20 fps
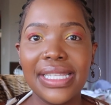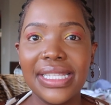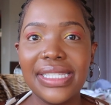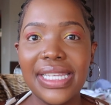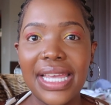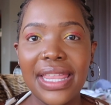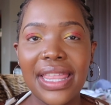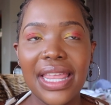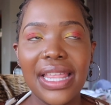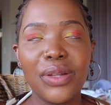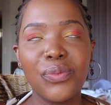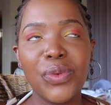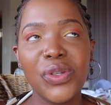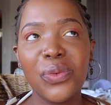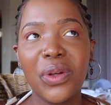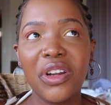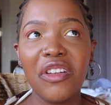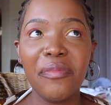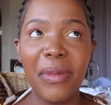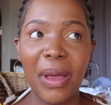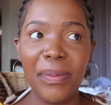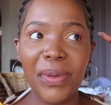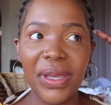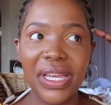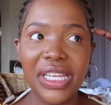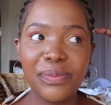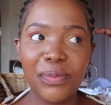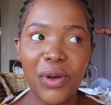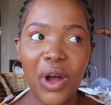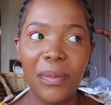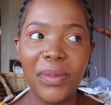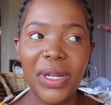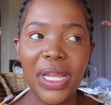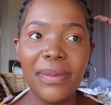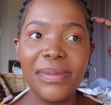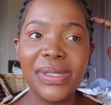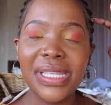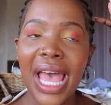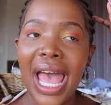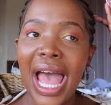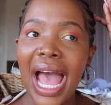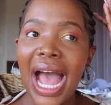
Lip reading: that tether, that was one of my biggest problems.